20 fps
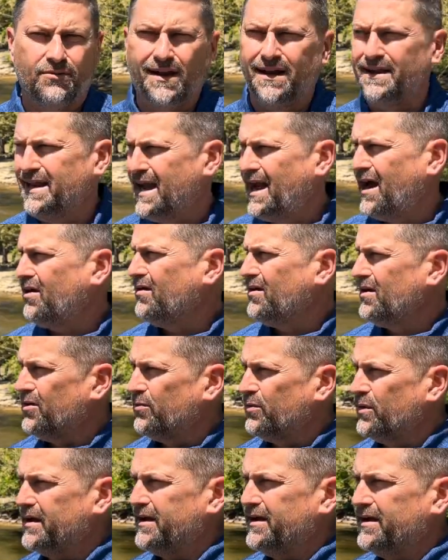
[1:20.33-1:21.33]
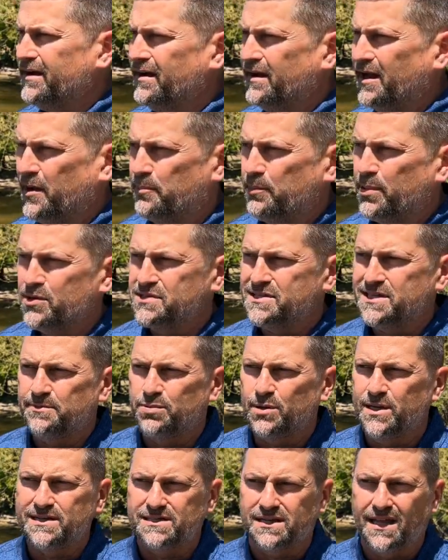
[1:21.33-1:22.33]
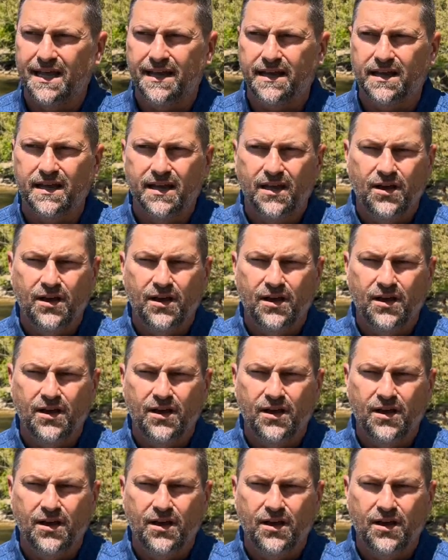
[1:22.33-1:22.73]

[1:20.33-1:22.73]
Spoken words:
Right now, we're here at Percy Priest Lake.